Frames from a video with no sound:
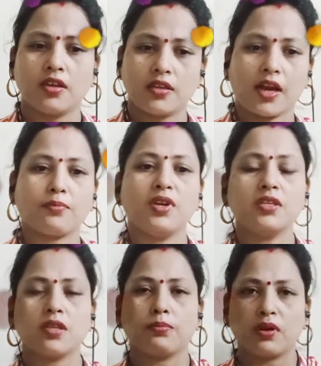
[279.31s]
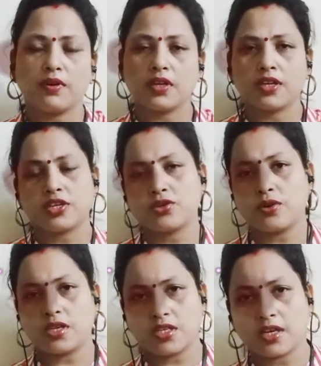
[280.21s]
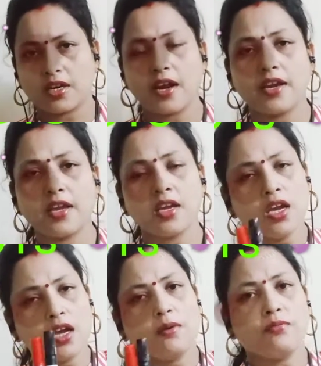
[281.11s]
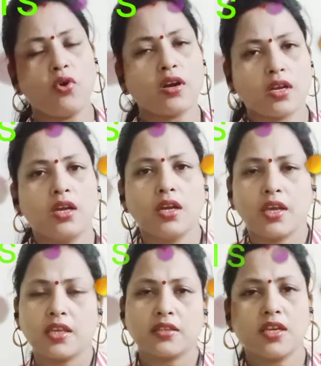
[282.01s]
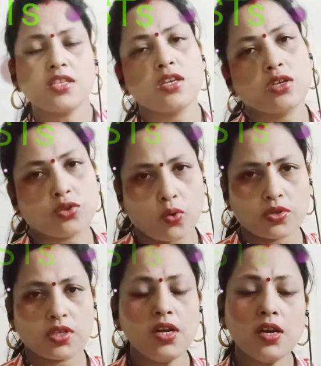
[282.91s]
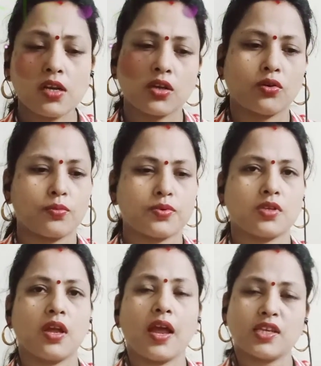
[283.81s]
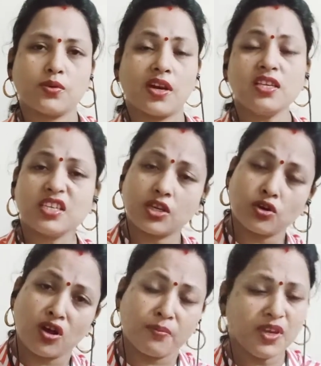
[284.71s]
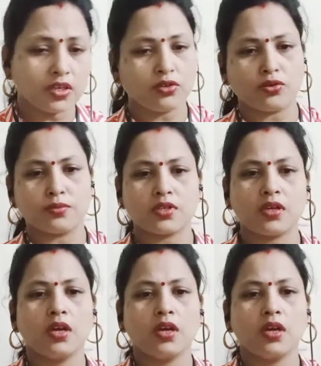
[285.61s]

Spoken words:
That means the poverty ratio is declining in these social groups as well as economic groups.